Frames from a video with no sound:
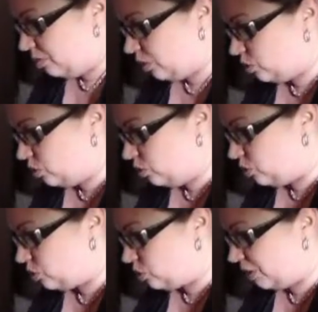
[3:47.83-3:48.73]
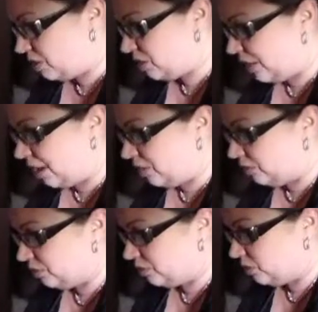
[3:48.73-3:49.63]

make sure you stretch it out